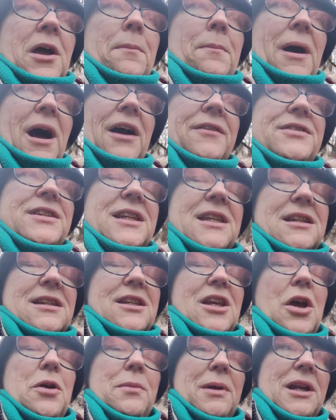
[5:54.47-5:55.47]
But I've seen
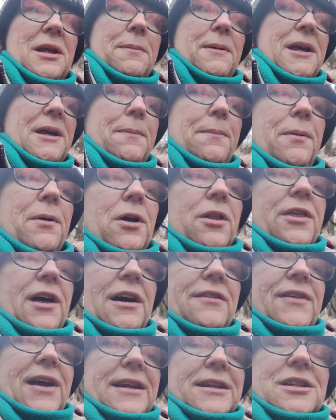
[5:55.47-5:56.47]
so many people that
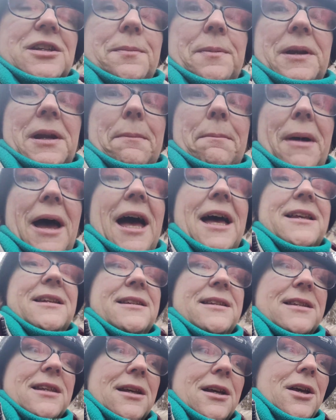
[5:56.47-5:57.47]
have ended up in a
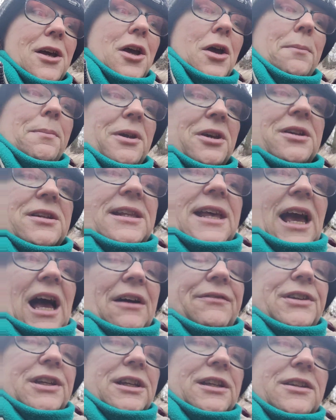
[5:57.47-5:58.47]
mess because they
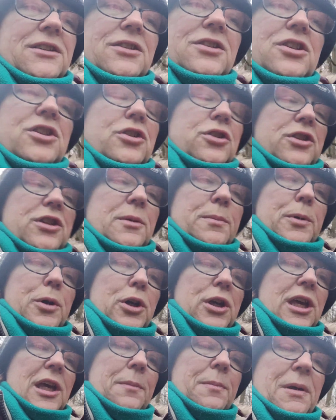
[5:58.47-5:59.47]
haven't understood the
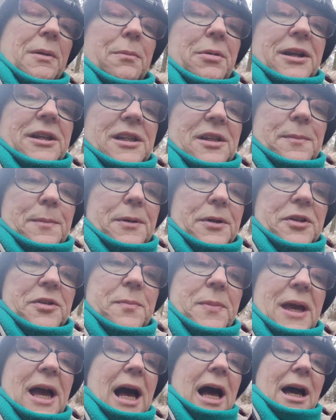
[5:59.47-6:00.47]
bookkeeping principles
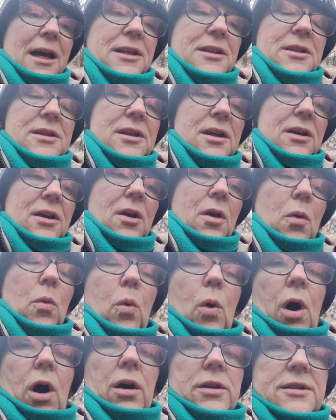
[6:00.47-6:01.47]
behind
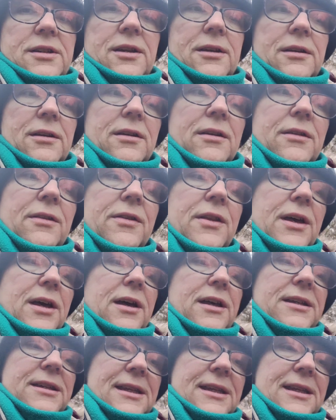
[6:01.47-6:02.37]
what the